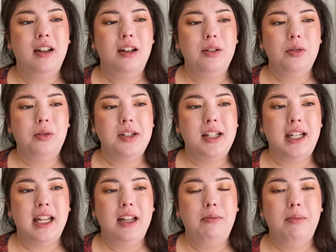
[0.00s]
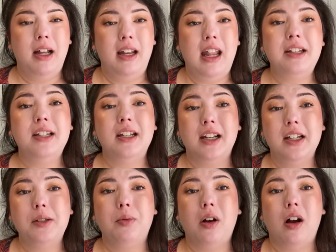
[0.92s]
towards the end, but it's a
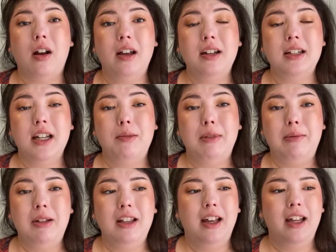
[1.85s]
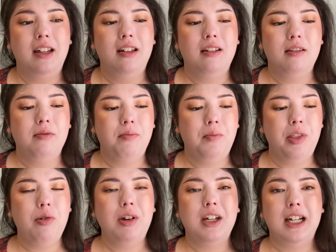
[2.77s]
nice product and maybe like
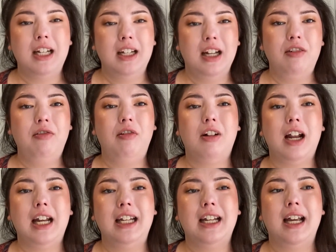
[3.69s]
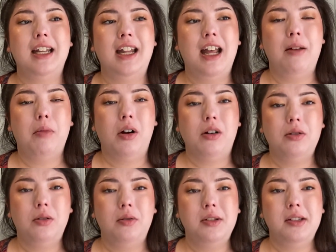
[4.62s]
$3.99, $4.99 at
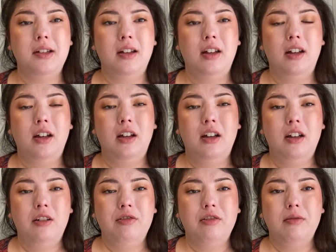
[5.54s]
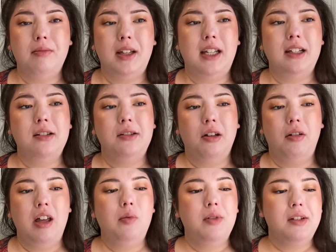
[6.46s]
Marshall's for me. So
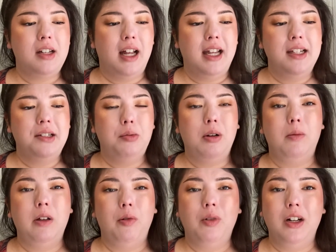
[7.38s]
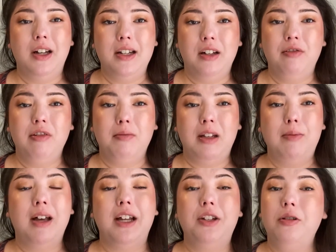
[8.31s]
it was nice, probably a one and done for me,
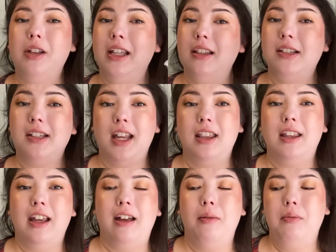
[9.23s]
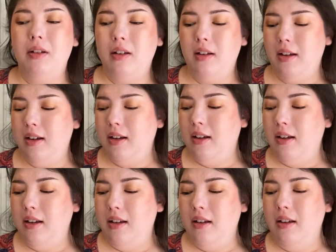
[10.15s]
but I do like the Skin Lab
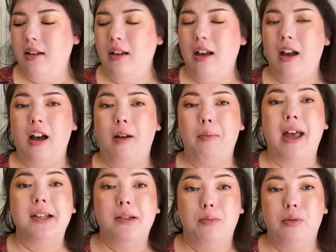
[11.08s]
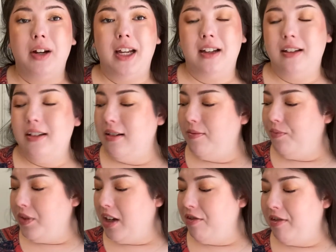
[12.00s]
as a brand.
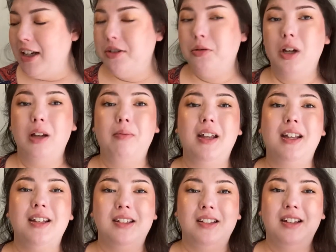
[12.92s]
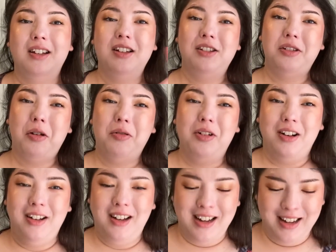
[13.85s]
Their face cream is so
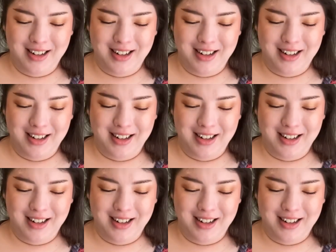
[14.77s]
good.